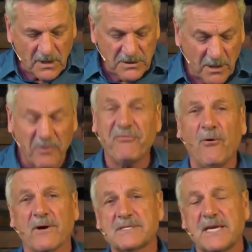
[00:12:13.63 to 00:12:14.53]
Number
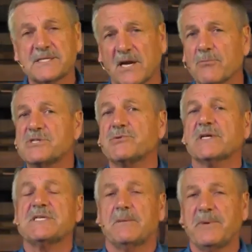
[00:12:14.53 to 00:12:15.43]
four, it takes
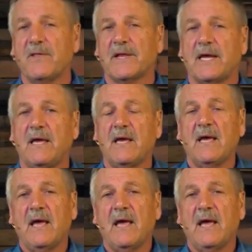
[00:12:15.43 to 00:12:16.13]
unrestricted ability.